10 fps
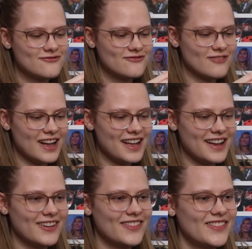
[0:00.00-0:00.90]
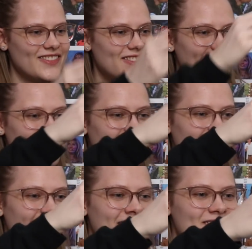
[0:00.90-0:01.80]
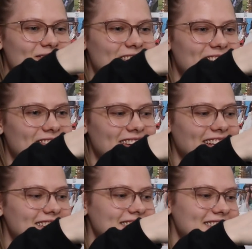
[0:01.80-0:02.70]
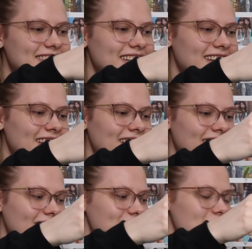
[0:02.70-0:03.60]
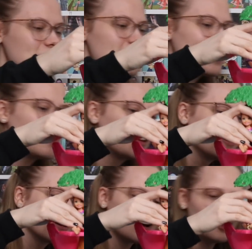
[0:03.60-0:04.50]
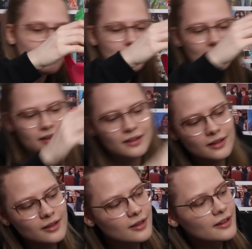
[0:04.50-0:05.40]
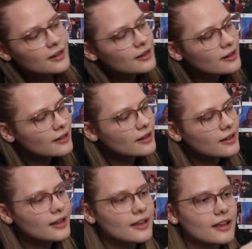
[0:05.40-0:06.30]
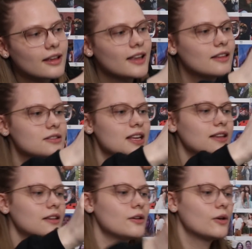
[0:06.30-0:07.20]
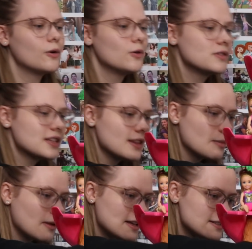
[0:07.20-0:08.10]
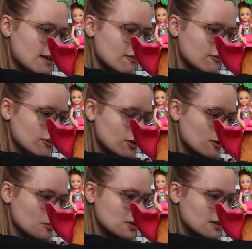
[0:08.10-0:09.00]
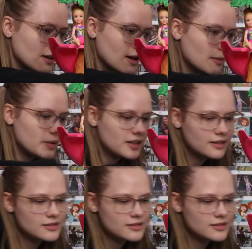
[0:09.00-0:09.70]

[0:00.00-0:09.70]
Wow. Perfect. There's also like a little cup. Yeah, and there's like little holes in the playset for you to put the cup in.